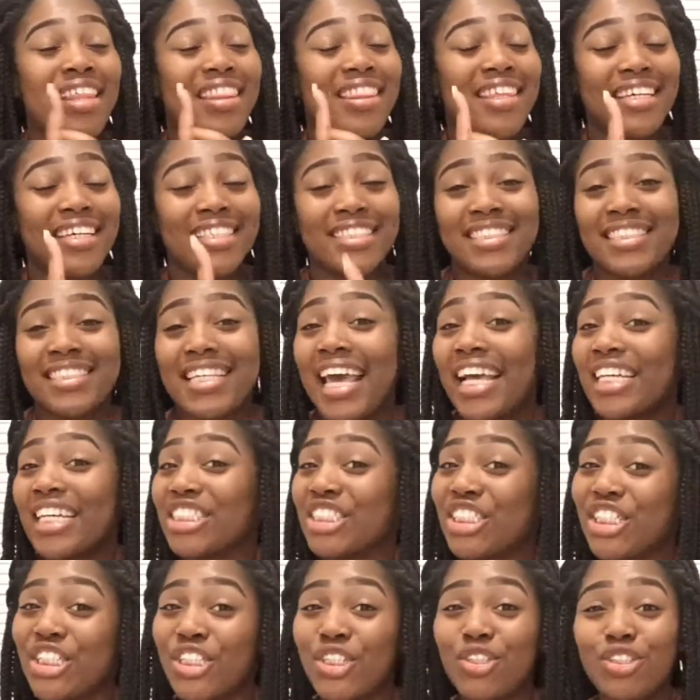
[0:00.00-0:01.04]
the
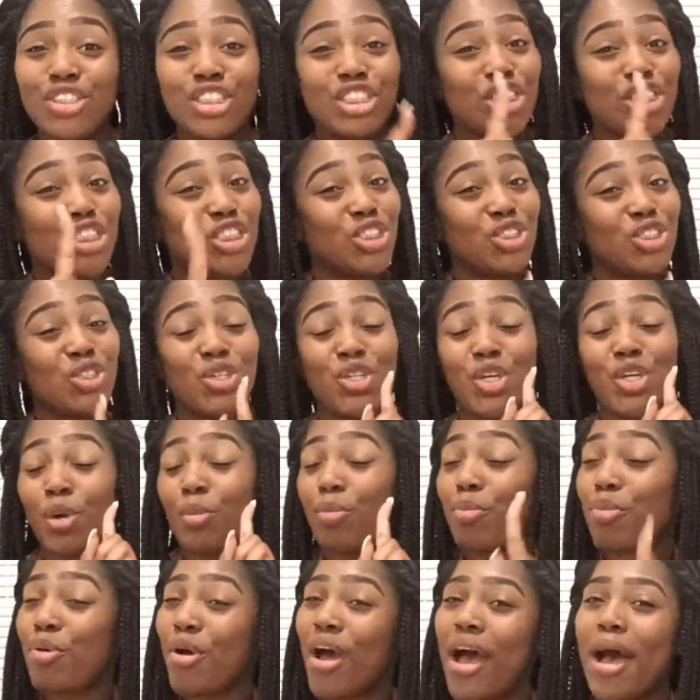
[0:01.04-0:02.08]
exact solution to your
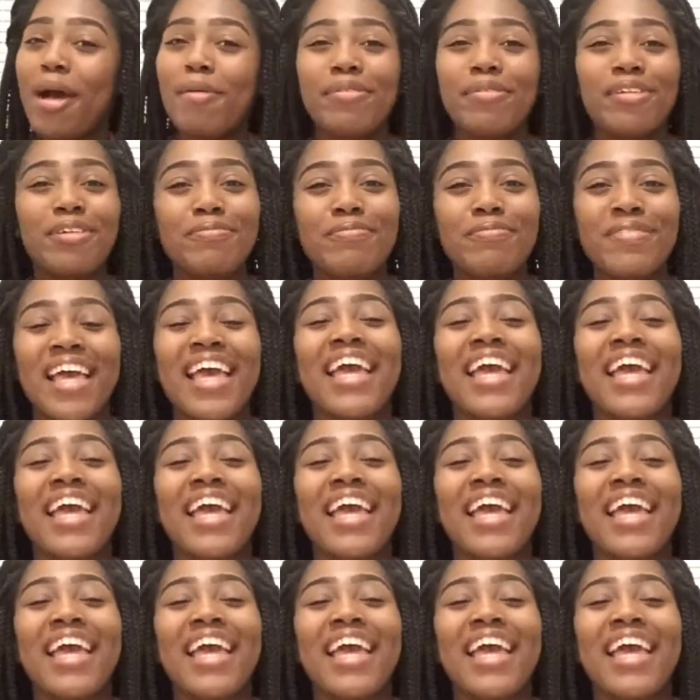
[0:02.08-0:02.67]
problem,